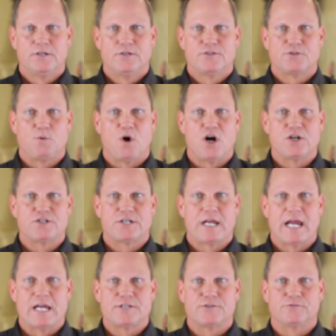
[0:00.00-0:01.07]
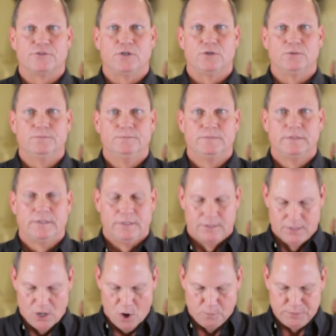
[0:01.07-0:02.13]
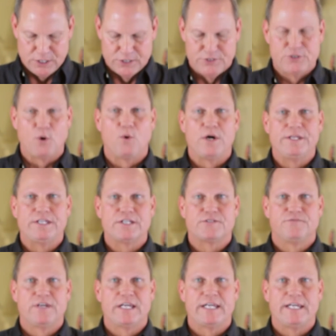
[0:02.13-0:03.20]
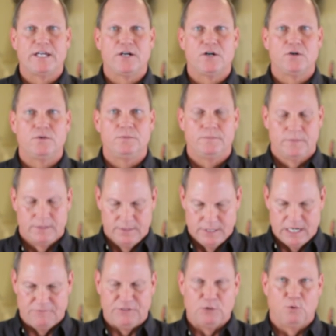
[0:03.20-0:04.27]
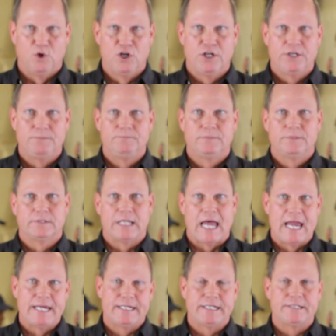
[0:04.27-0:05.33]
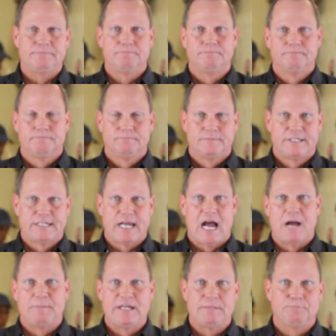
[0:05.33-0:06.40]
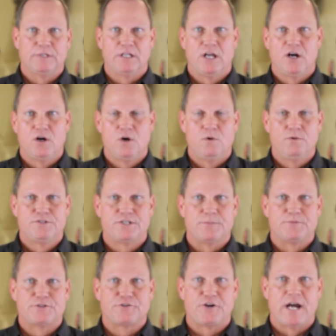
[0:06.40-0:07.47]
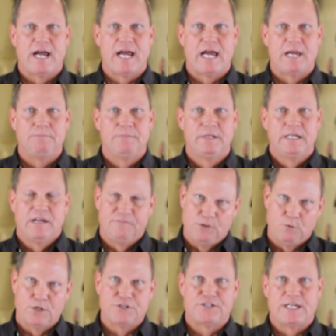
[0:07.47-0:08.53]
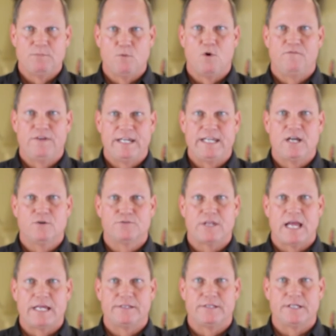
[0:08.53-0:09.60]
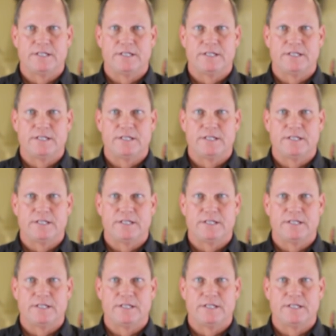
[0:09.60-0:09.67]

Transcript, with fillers: squash casserole. Hope you enjoyed this video. If you would, like it, comment below, subscribe if you want to see more videos like